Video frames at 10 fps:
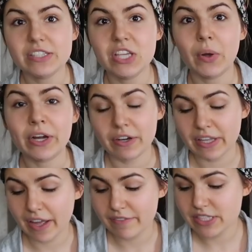So I
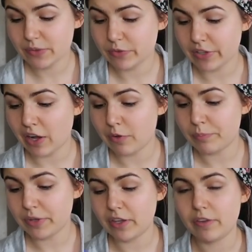already have some
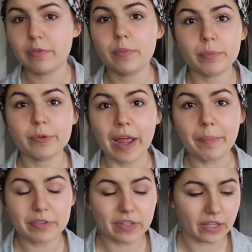ground beef
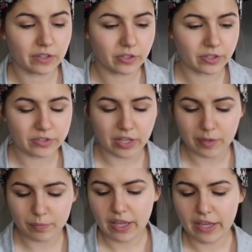prepped and cooked
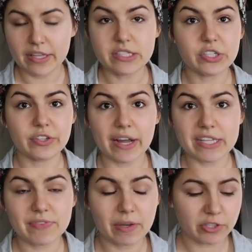up. It's
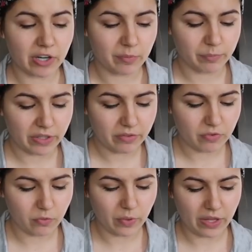grass-fed ground
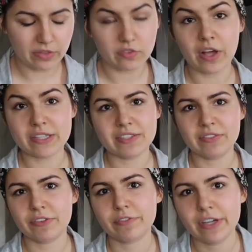beef with lots of
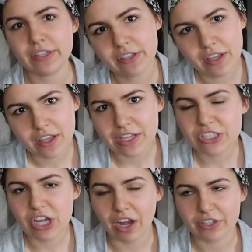different
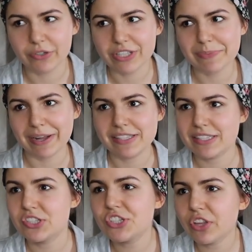taco
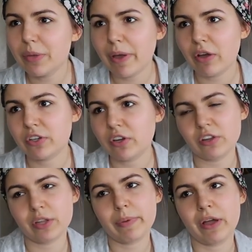spices: chili powder,
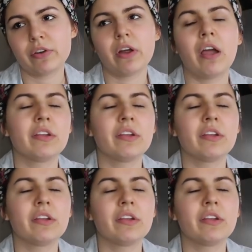garlic powder,